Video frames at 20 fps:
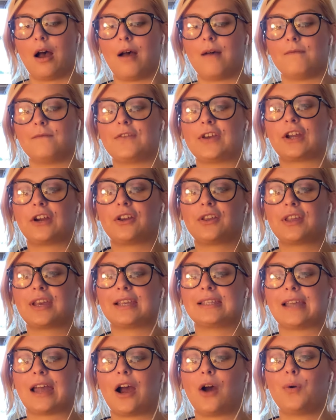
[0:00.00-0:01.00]
figure
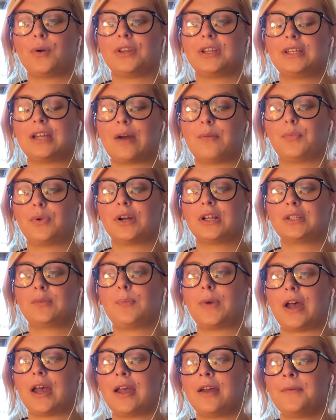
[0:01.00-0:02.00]
things out with the Temperance.
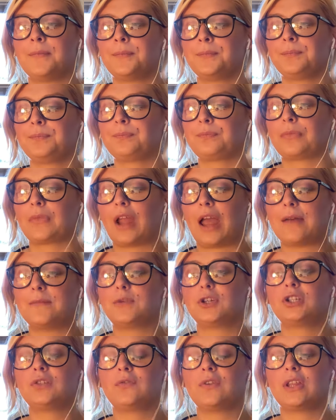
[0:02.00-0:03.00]
But I'm
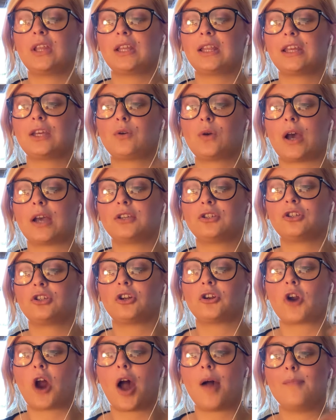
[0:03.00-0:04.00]
just feeling like you guys just
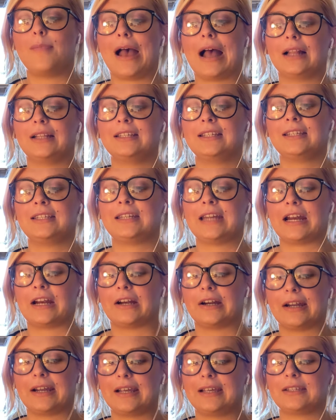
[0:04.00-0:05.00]
are not balanced,
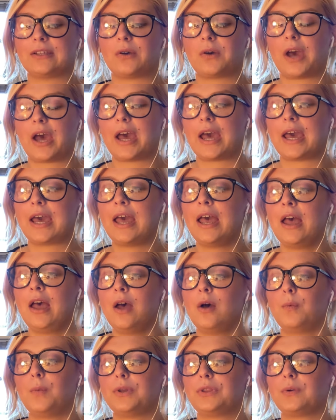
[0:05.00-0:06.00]
Aries, okay?
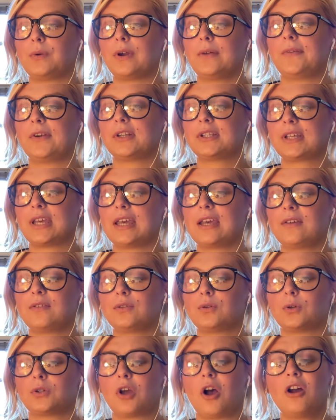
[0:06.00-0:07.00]
With the reverse King of
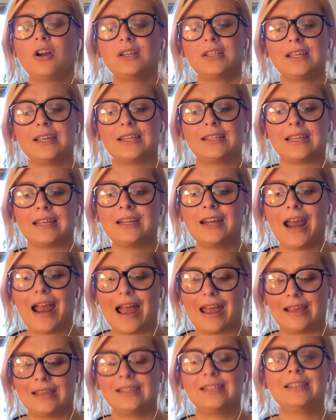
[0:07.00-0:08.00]
Swords. Honestly,
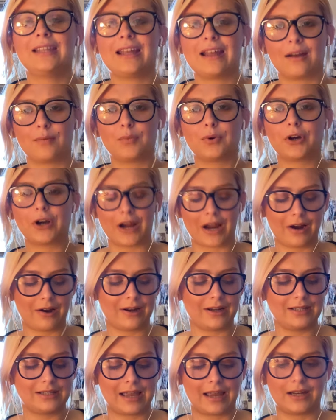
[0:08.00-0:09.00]
isn't the Emperor
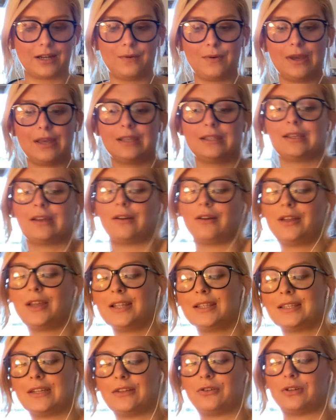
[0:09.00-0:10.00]
Aries anyways?
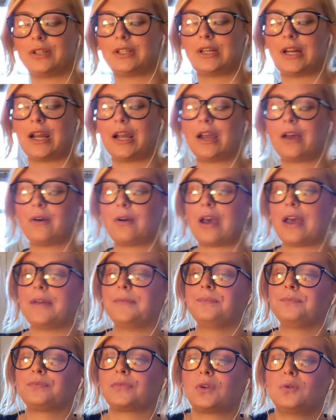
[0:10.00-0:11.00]
That's interesting.
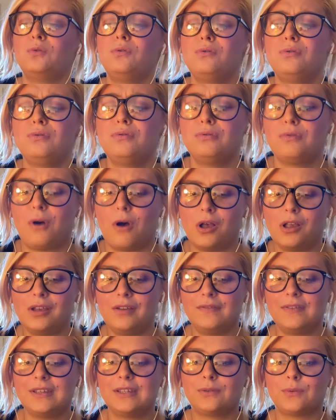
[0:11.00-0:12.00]
Okay. Ooh,
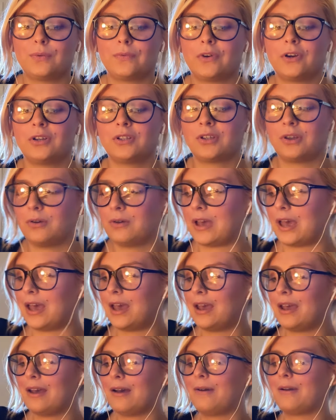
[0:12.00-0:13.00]
all of these reversed.
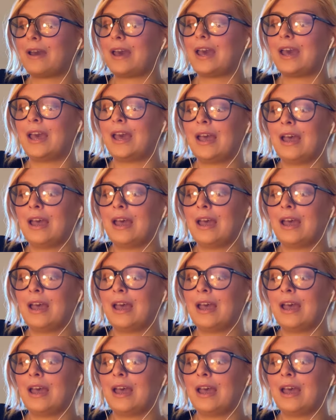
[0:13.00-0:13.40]
Okay, okay.